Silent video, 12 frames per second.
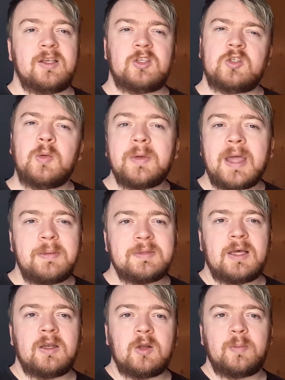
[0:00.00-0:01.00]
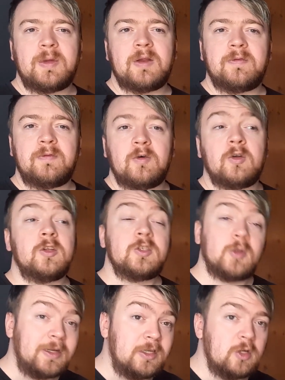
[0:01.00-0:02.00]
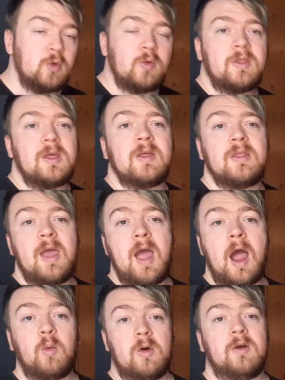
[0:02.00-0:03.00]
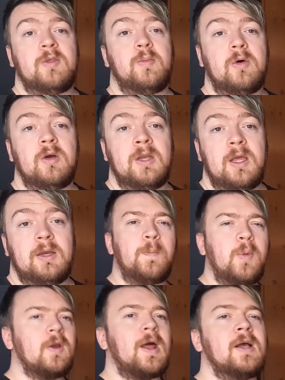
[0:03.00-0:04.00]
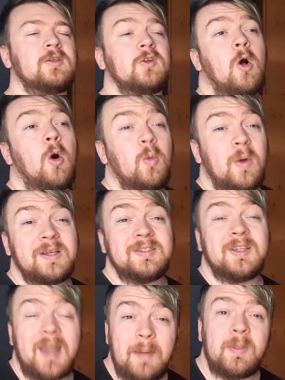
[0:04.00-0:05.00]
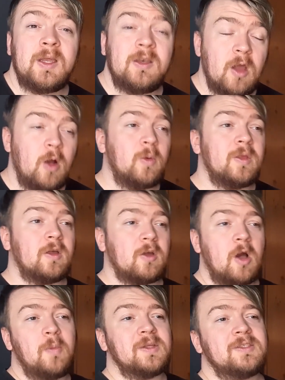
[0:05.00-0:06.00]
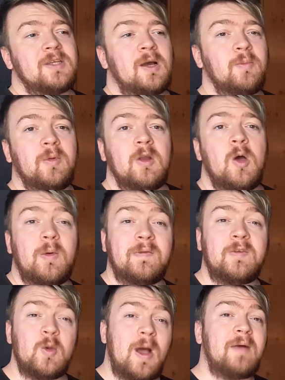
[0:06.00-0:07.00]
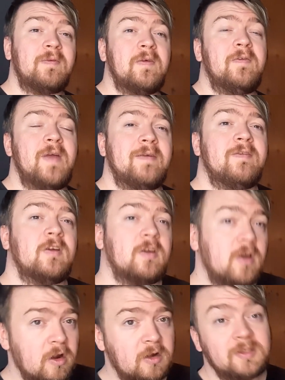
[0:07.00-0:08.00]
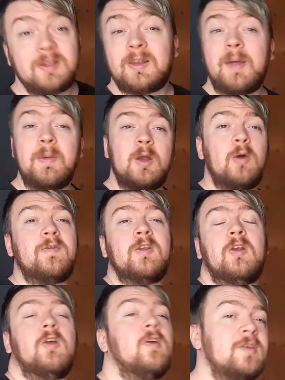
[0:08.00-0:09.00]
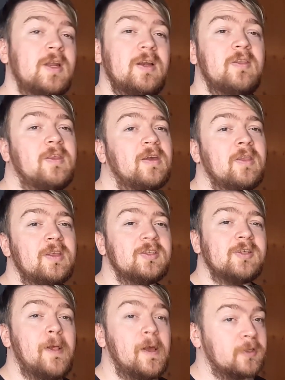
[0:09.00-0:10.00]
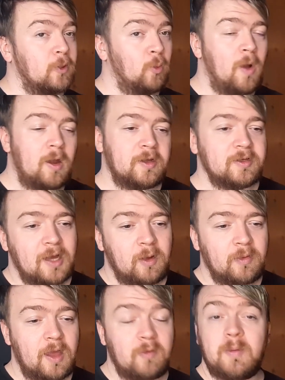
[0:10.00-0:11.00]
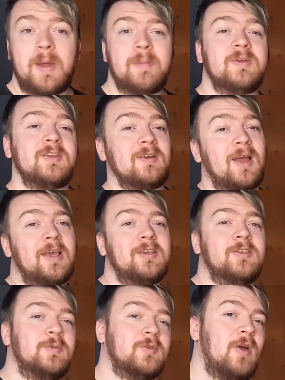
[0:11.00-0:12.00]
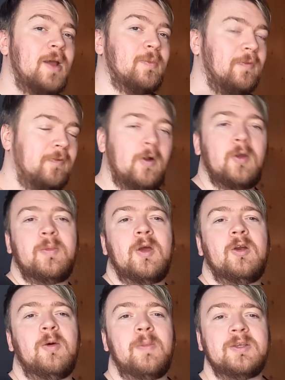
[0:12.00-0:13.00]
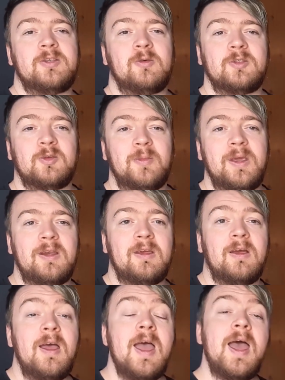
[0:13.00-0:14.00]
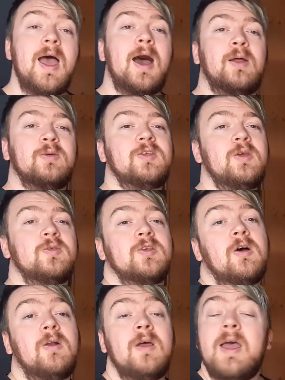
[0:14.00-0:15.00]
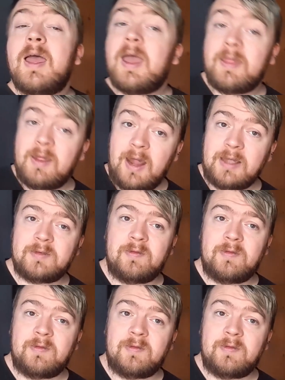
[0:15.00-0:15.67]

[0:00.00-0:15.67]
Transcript: some games that little bit of fun, so I do think they are worth putting in. But as always, let me know in the comments down below if you have a favorite curse. Let me know if you learned anything in this class, and while you're down there, remember to like, subscribe and follow me on all my social media, and I'll see you all in the next